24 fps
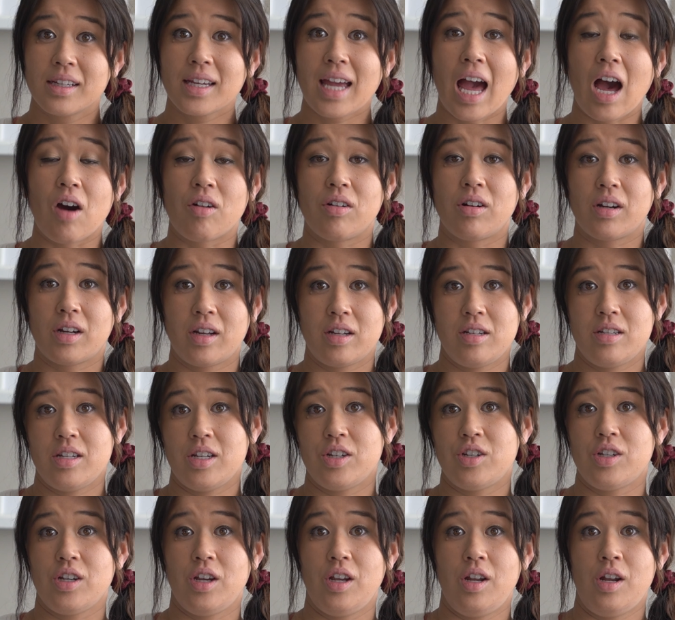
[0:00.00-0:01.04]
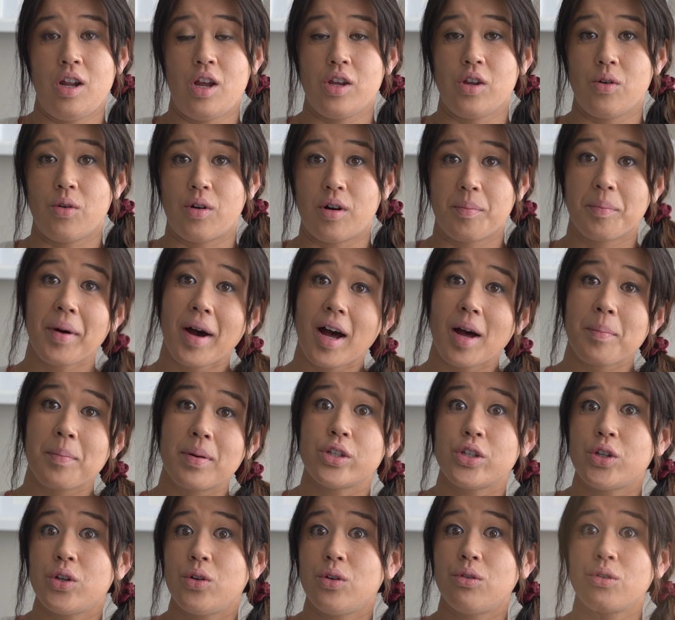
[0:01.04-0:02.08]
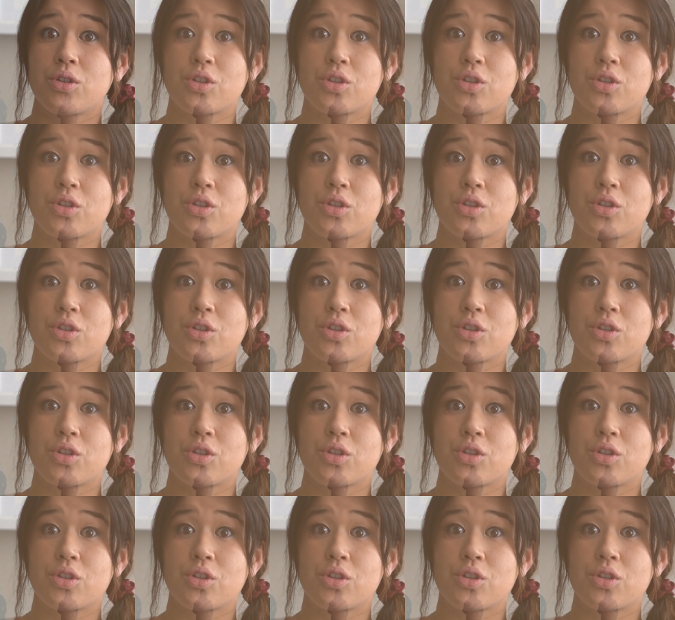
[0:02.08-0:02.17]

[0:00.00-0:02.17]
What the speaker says: counter condition your pup to